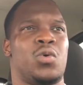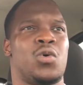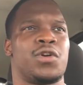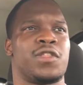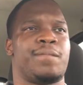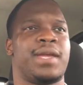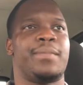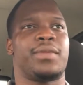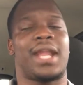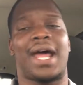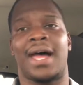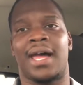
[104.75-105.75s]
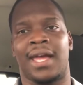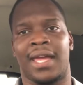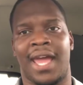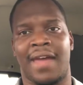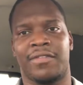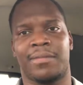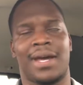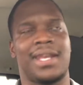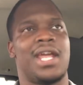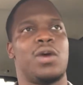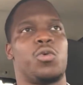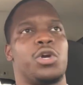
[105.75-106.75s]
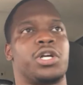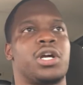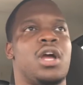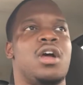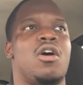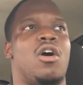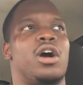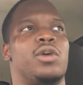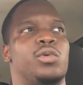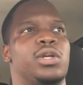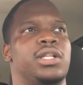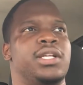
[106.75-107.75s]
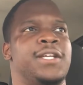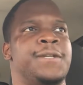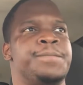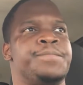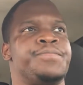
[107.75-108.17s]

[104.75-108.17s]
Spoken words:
or the people that I have in my network, aren't really